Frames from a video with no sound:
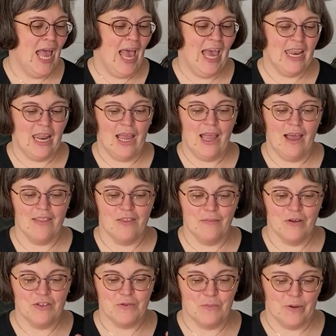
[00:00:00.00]
and I had the
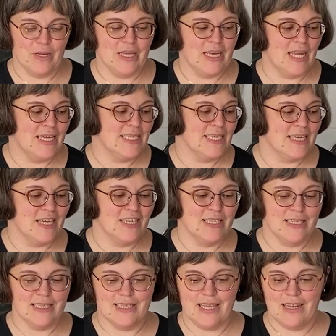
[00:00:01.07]
most brilliant idea
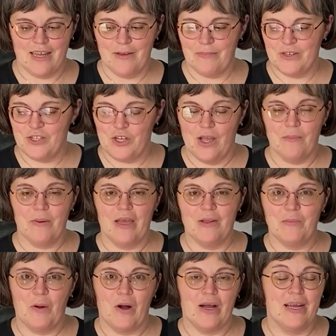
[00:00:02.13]
to set up a champagne
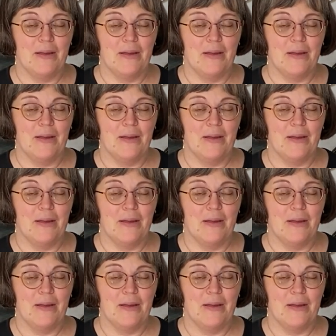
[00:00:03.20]
bar